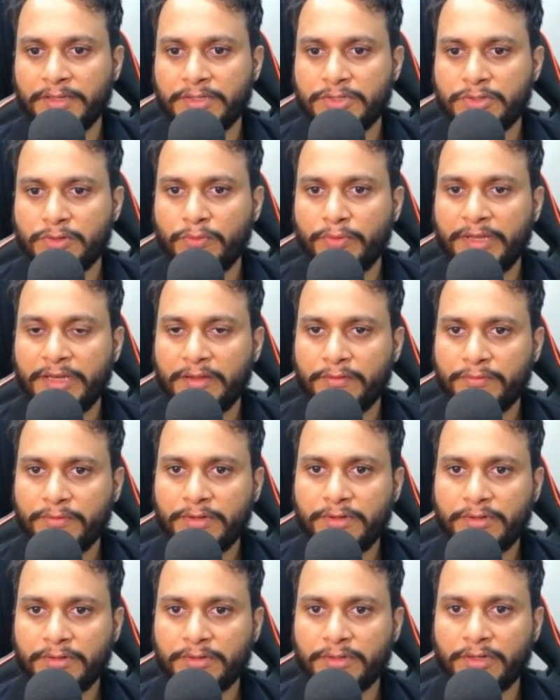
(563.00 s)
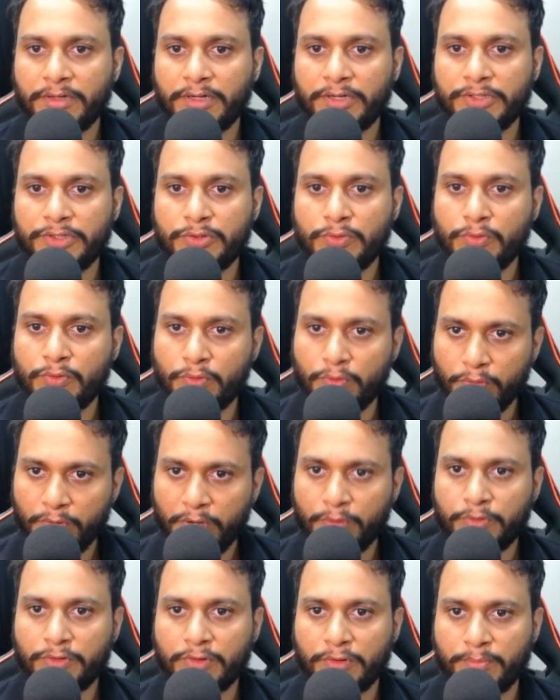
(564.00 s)
So whenever you
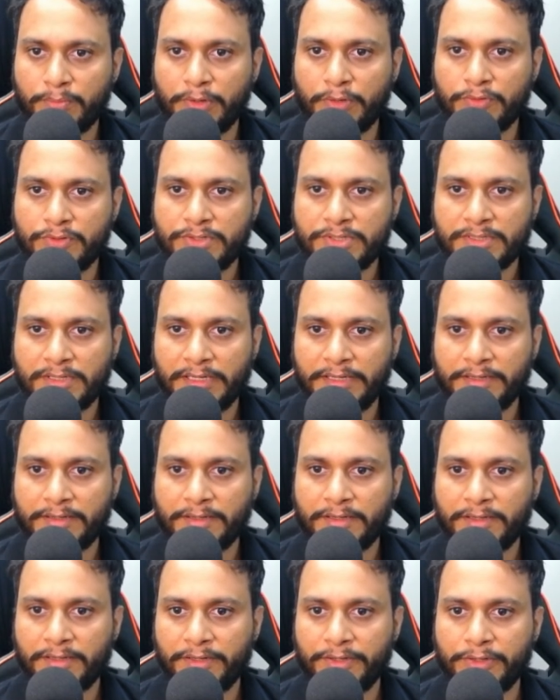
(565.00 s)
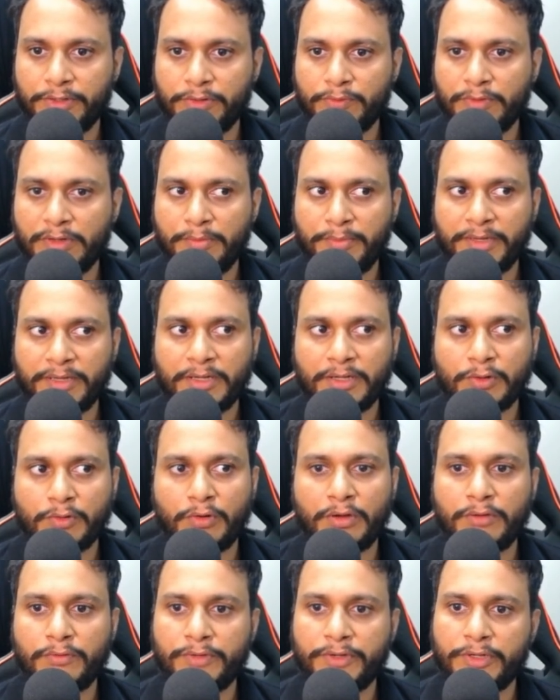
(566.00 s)
go out of bounds, like you will make a
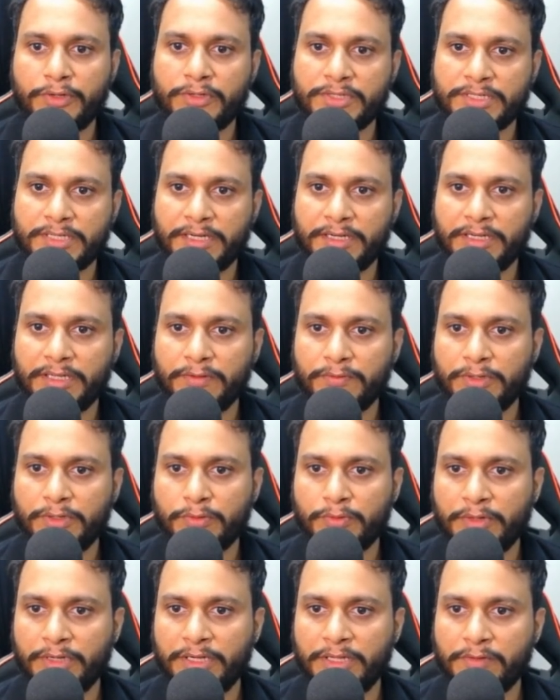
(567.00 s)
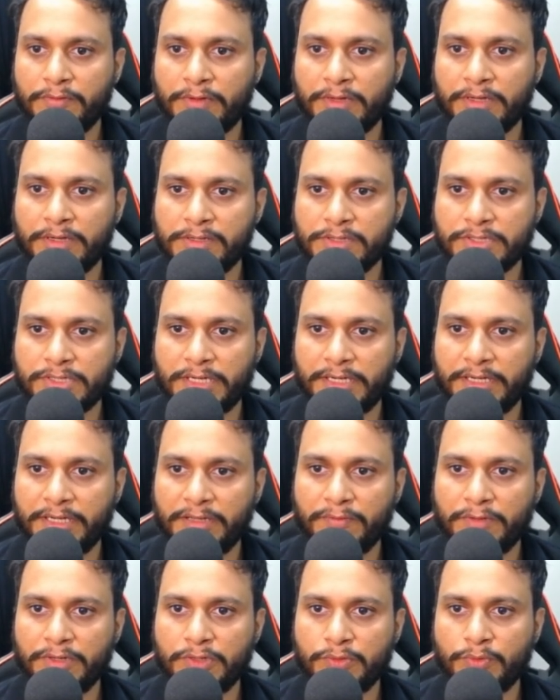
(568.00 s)
call with starting with 21,
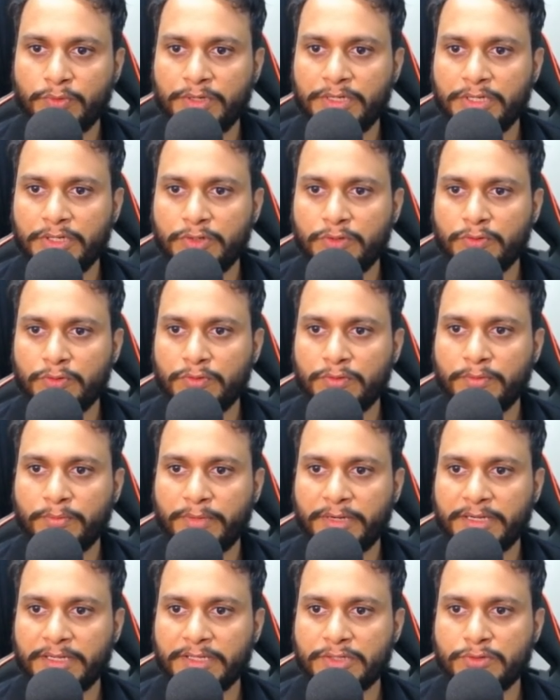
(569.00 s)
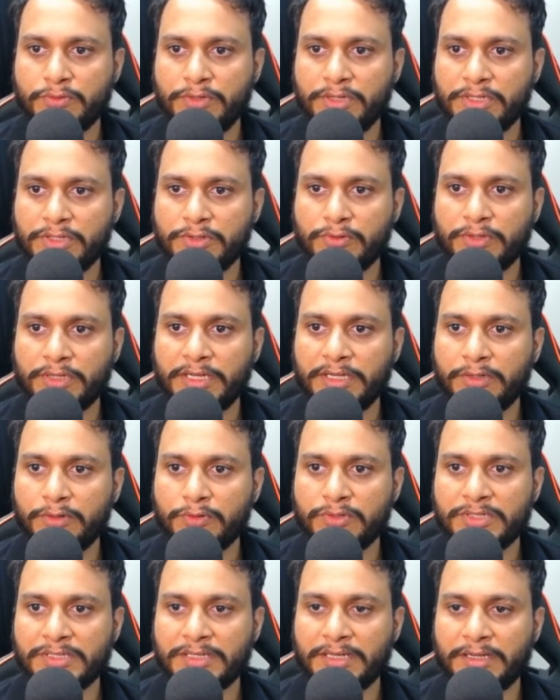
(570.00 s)
starting with 22, but as soon as you get
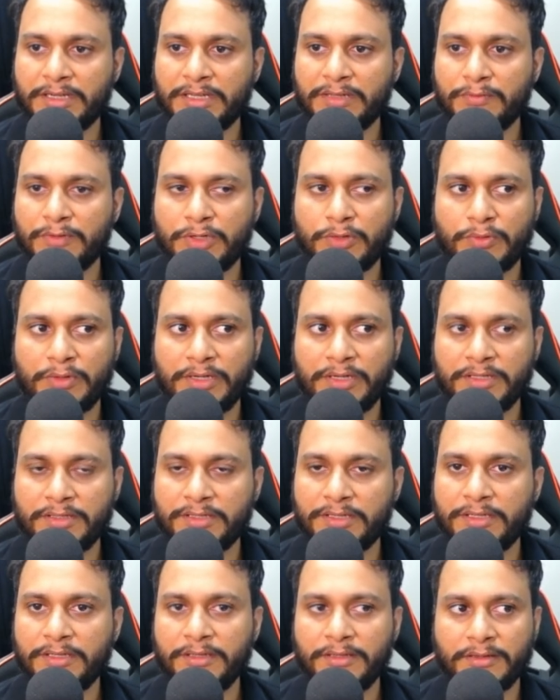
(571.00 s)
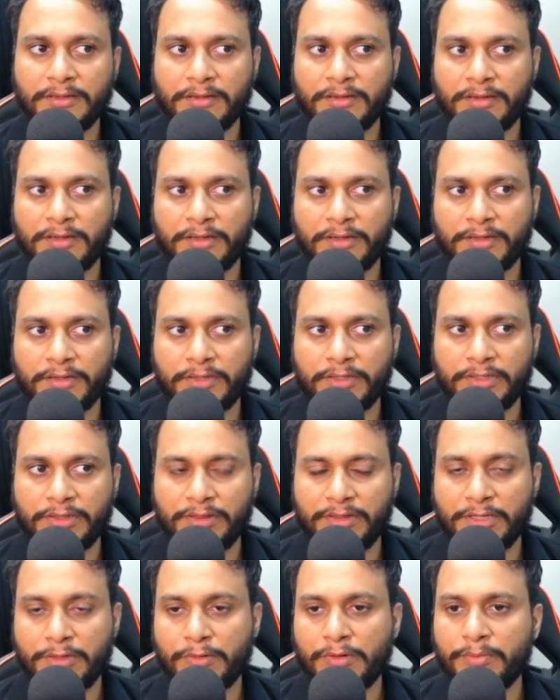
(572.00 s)
to starting with 23,
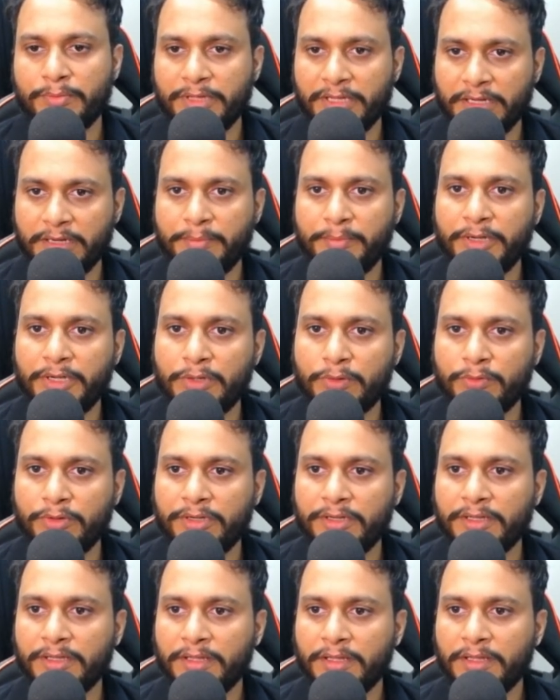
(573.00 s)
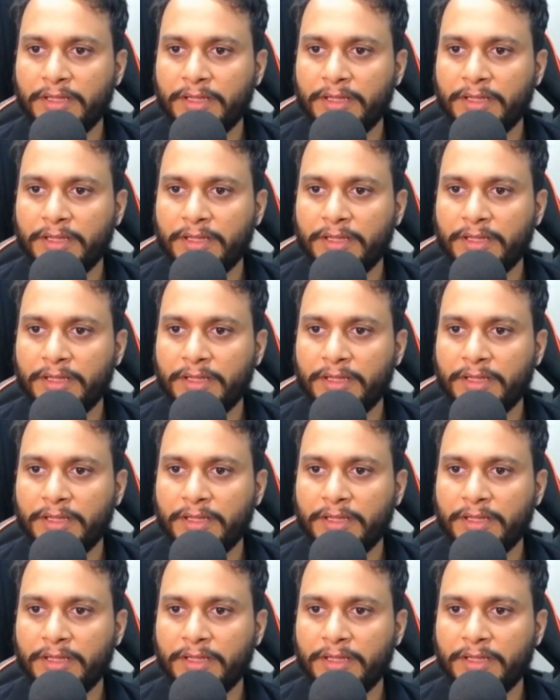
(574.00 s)
there will be a limit to it,